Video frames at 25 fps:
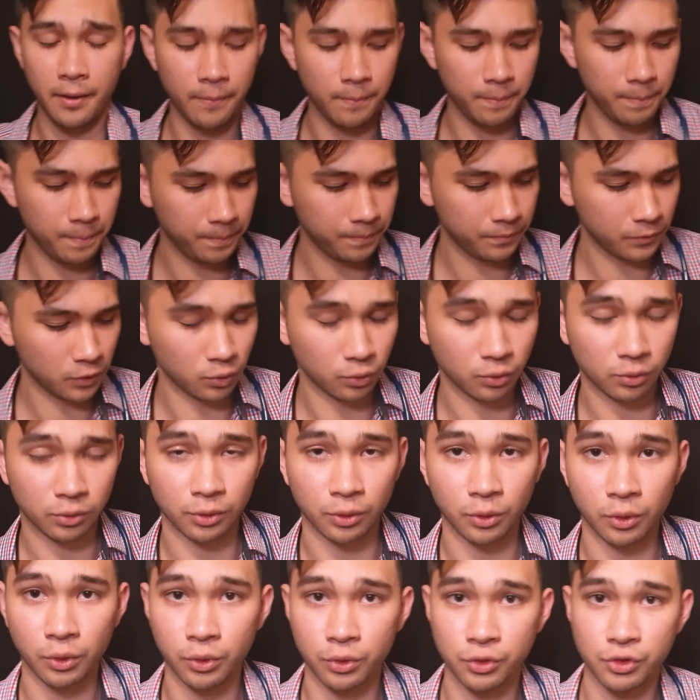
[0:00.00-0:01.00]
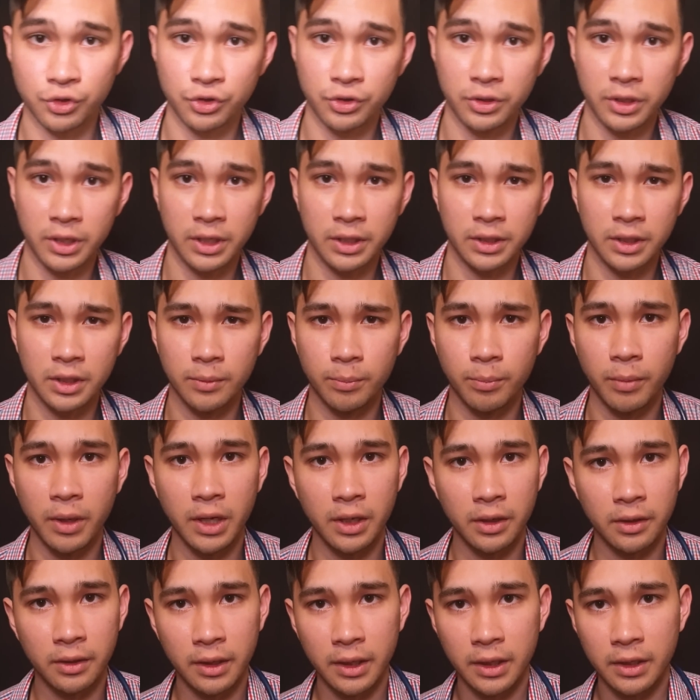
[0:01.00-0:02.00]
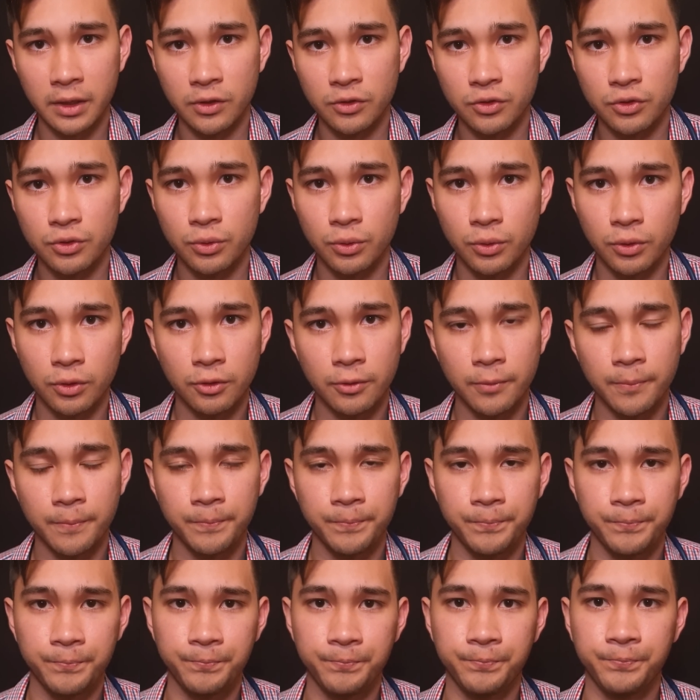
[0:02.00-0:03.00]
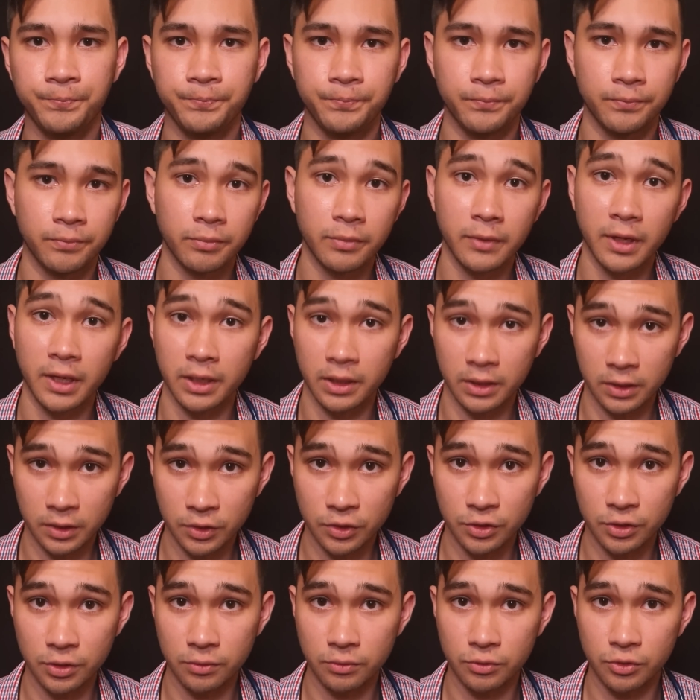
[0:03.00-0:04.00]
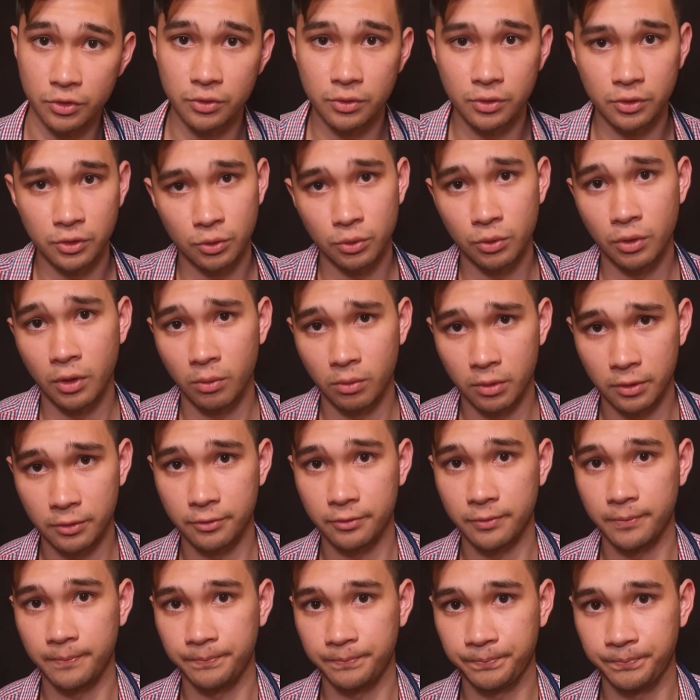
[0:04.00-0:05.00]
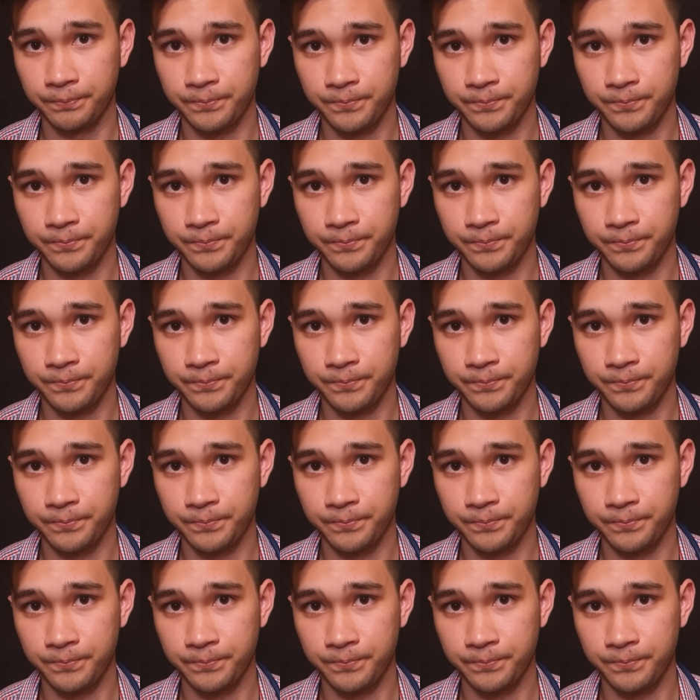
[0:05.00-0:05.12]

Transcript: Now, you're not allergic to any band-aids or adhesives that you know of.